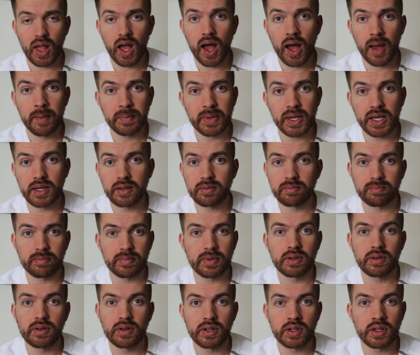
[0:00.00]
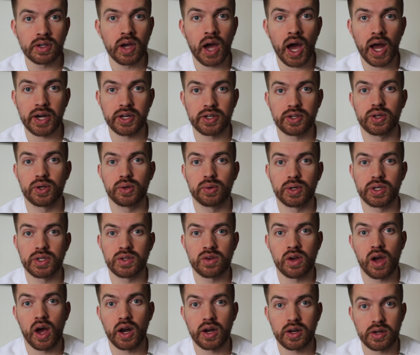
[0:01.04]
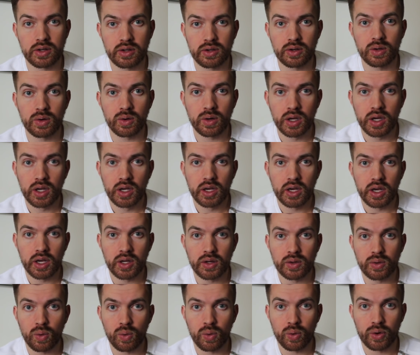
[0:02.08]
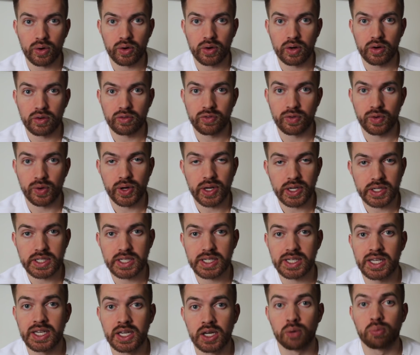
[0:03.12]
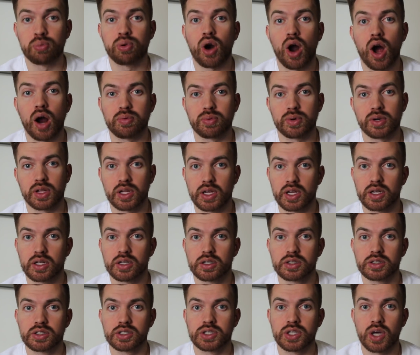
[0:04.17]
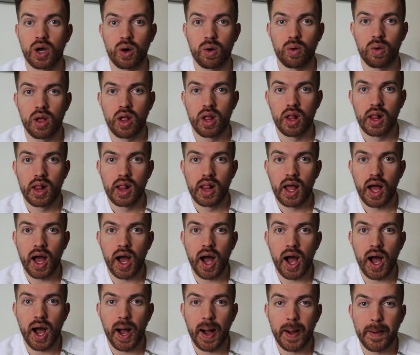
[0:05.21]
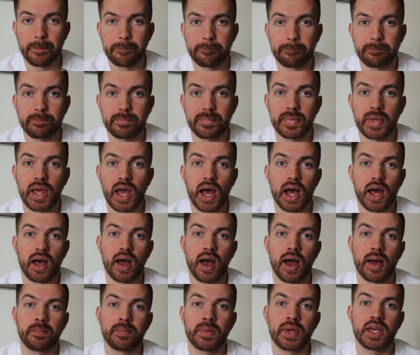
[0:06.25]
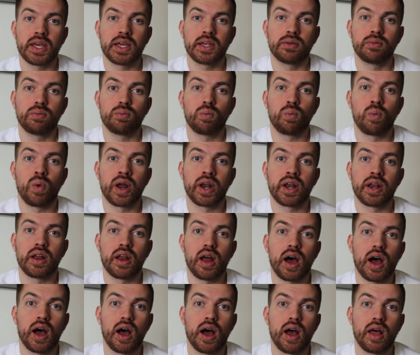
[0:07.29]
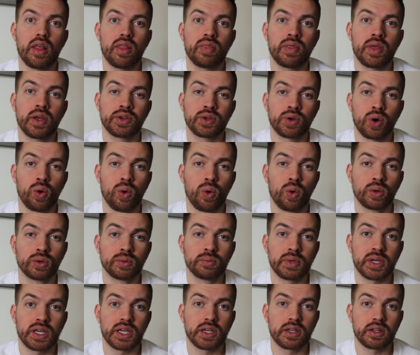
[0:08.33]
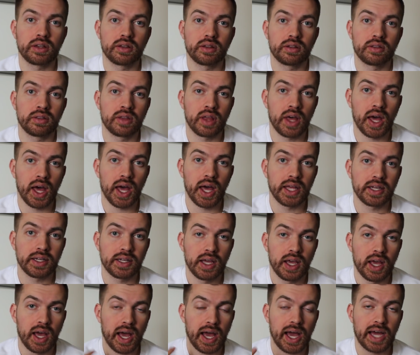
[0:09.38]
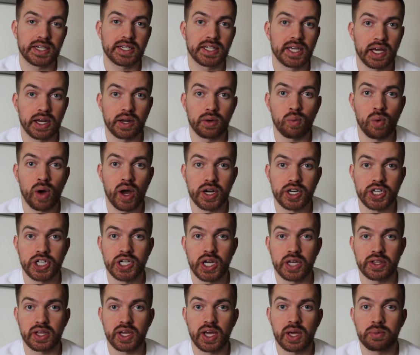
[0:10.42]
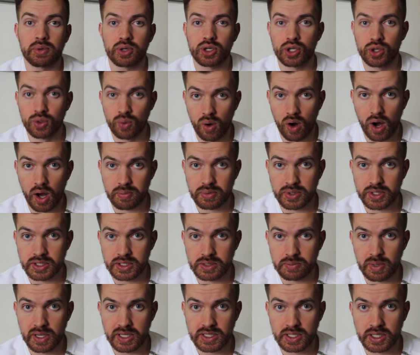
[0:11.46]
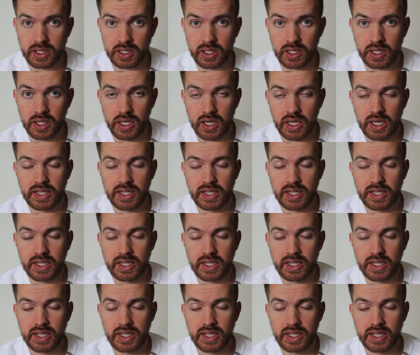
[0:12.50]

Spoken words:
I mean, you got to do what you got to do in order for it to heal properly. So when they told me that I had to get it wired shut, they gave me two options, basically.